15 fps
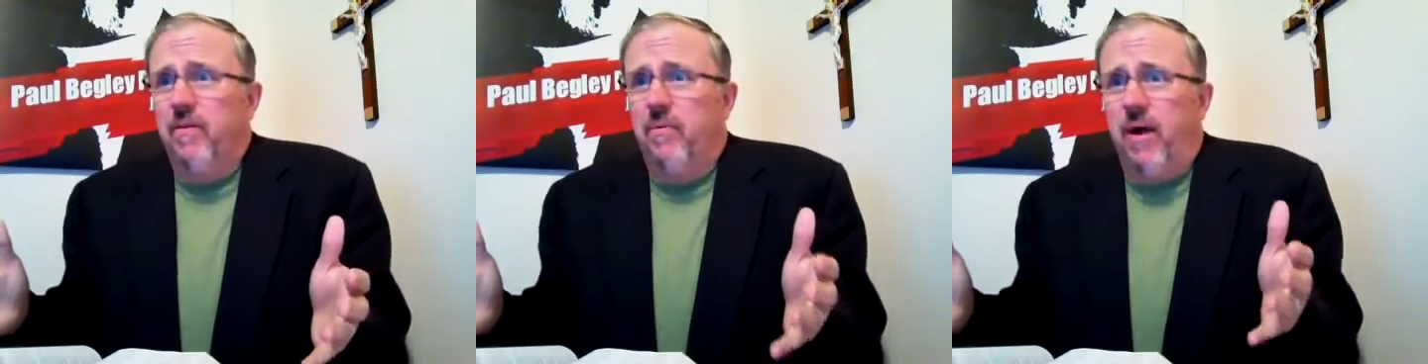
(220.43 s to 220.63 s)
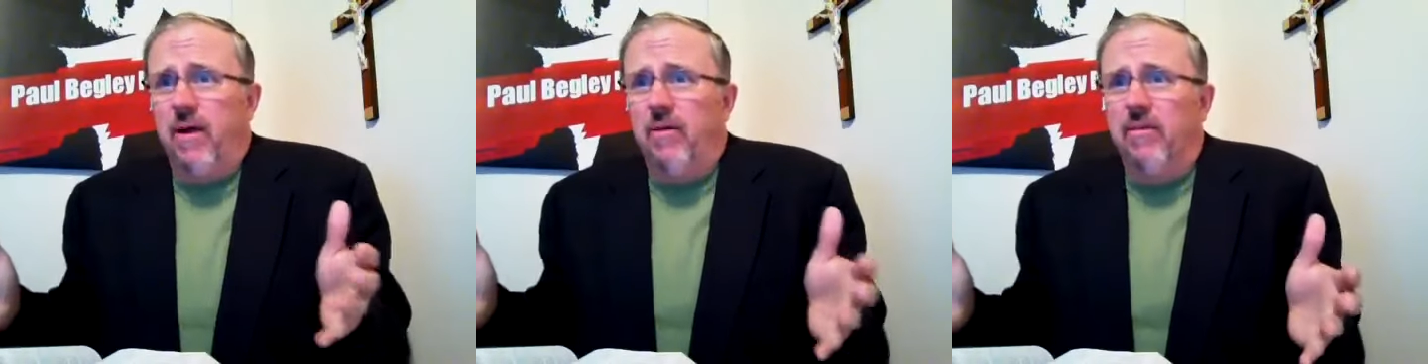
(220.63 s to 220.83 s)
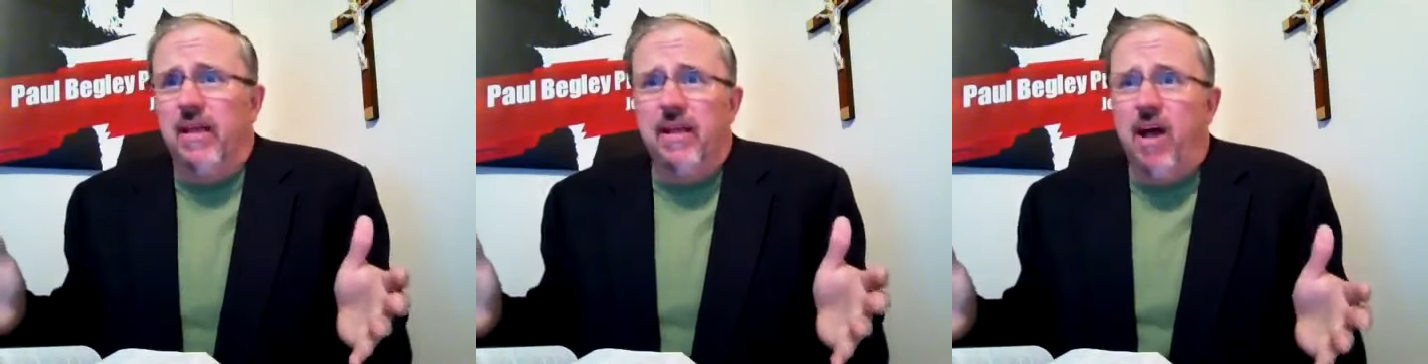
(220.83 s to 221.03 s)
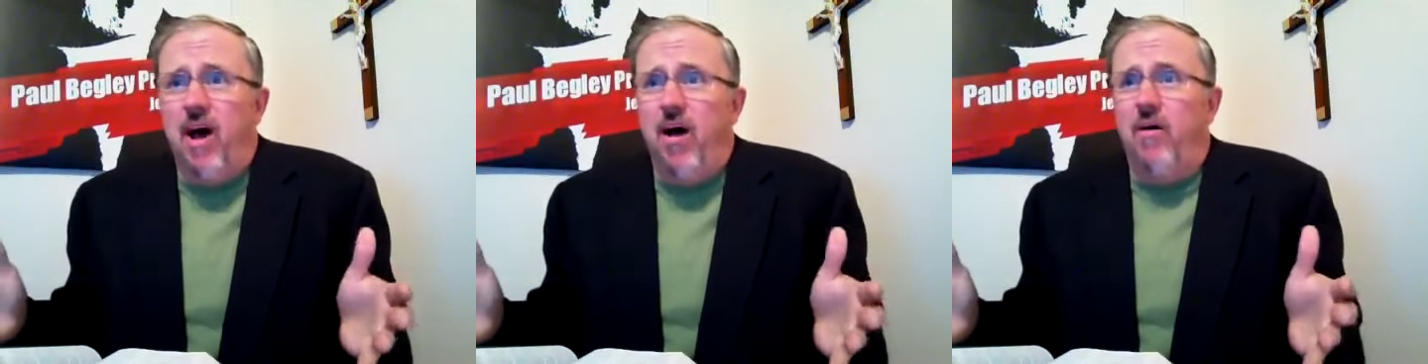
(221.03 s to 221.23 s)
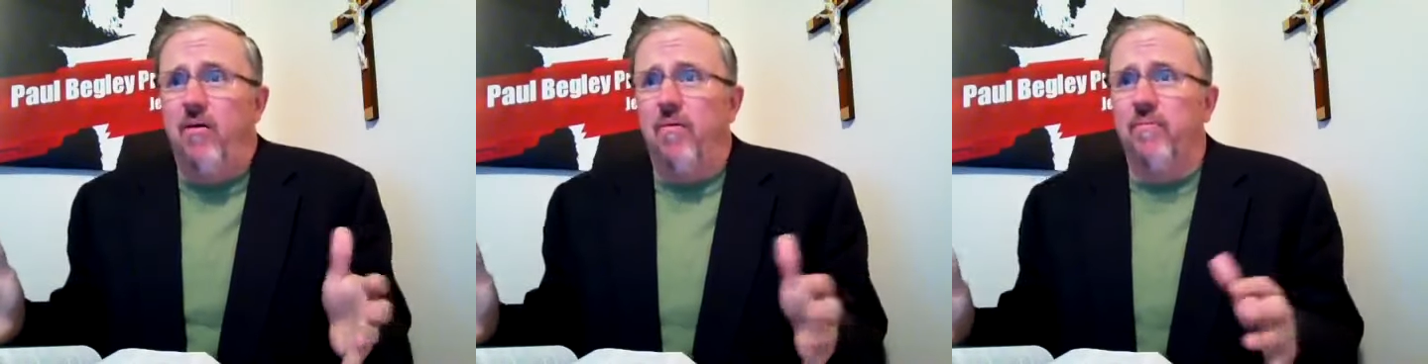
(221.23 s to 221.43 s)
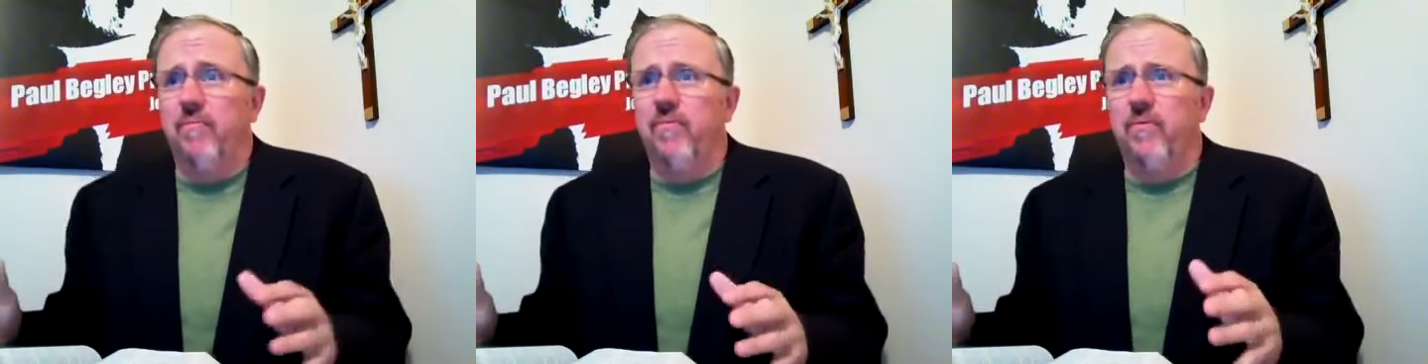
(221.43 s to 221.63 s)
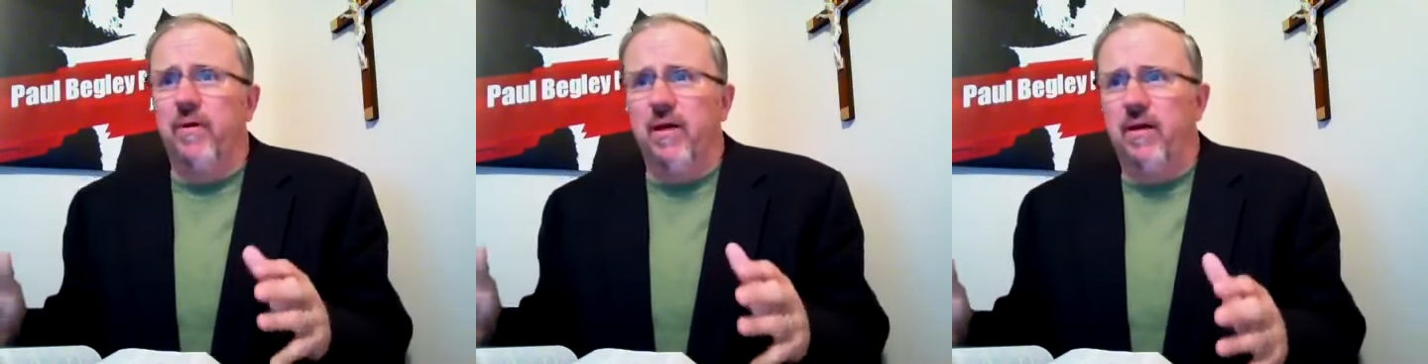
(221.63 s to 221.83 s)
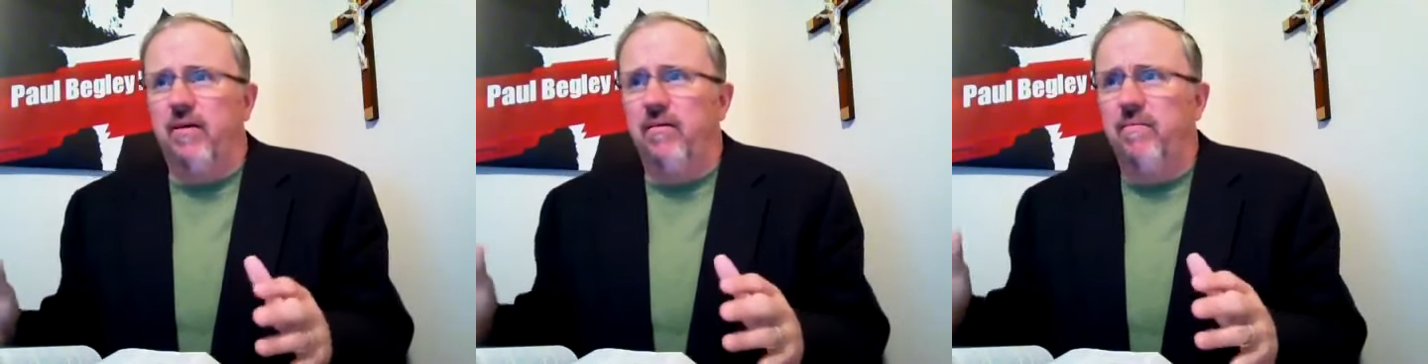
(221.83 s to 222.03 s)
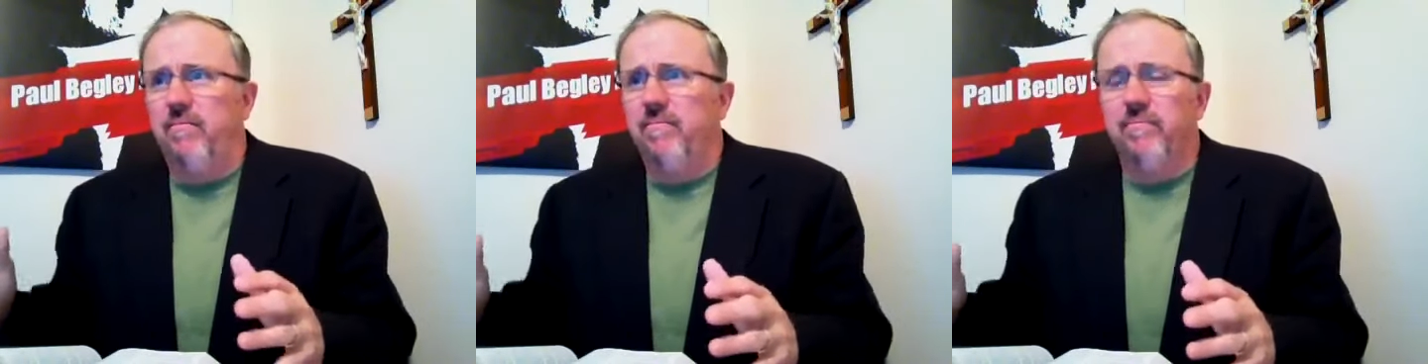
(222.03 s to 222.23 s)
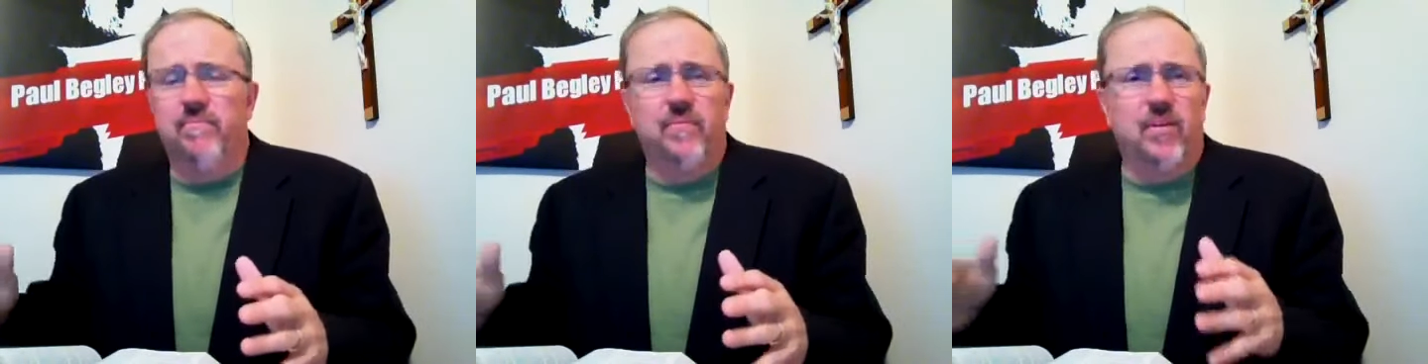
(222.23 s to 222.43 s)
Why don't they know?
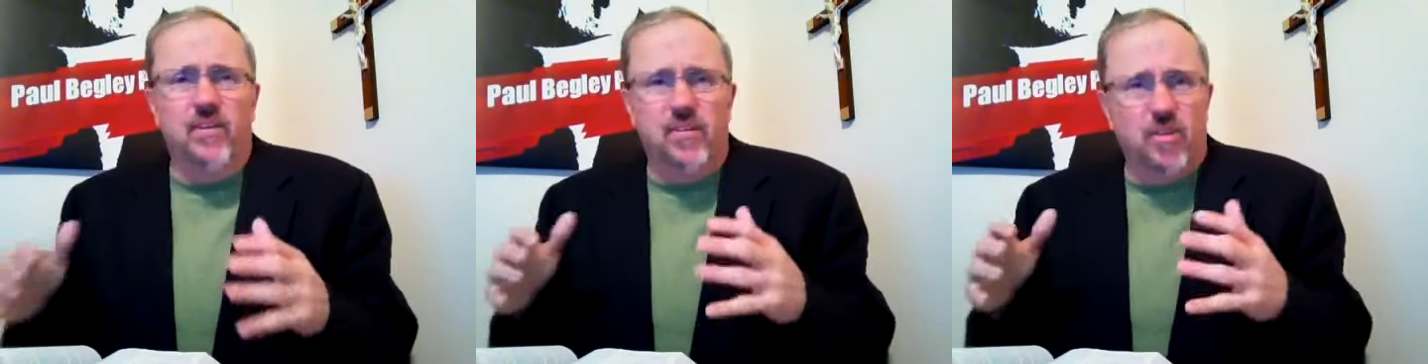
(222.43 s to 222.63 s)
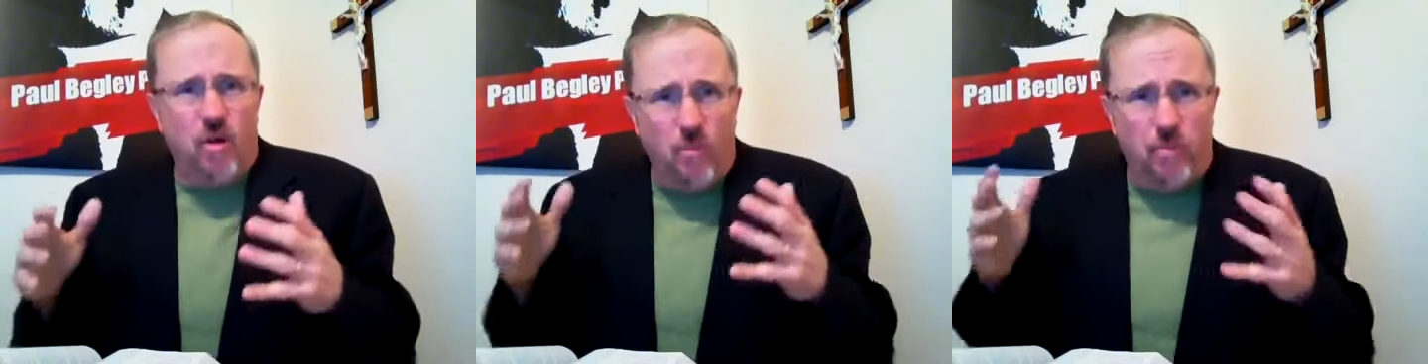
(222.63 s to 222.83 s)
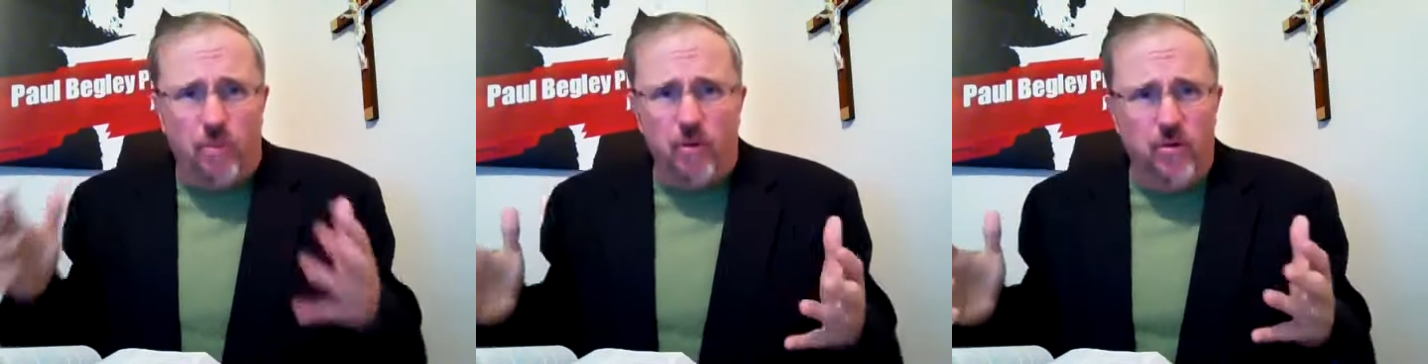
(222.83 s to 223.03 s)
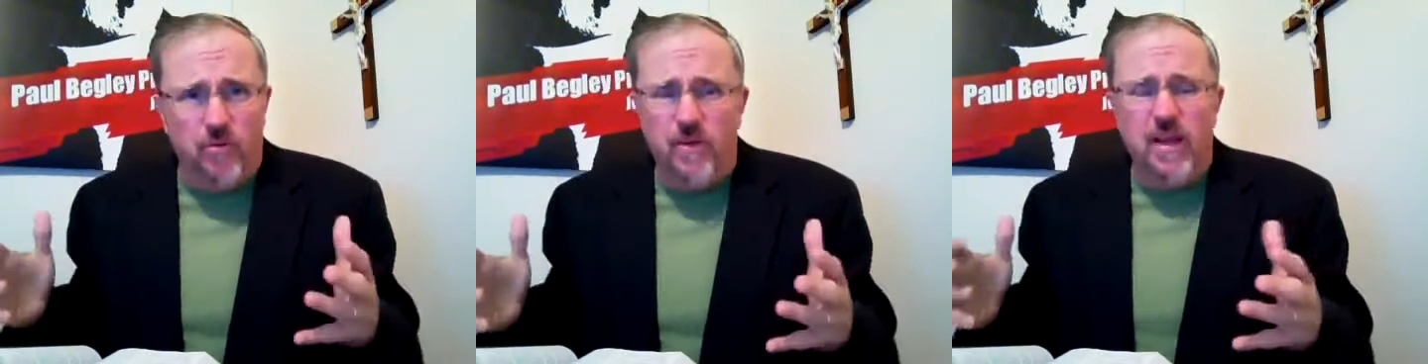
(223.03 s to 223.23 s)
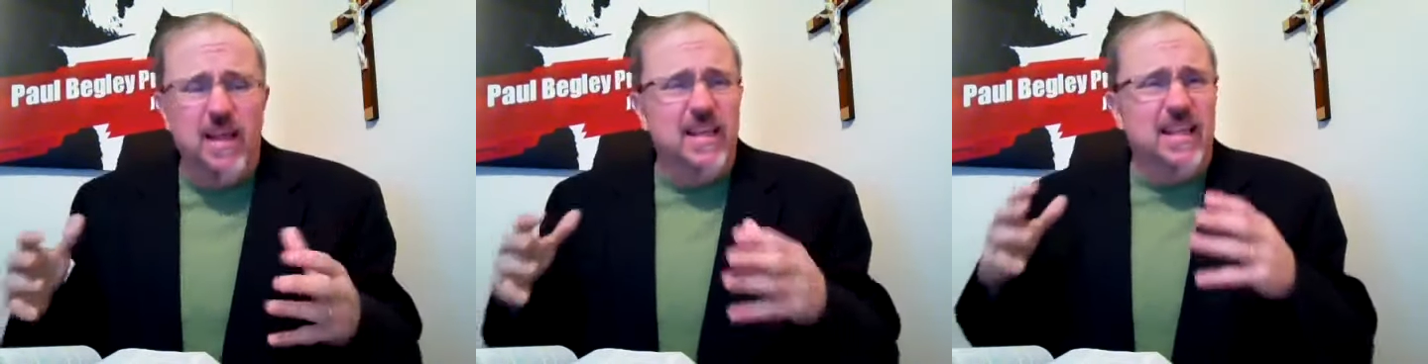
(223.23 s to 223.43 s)
Well, there's no proof.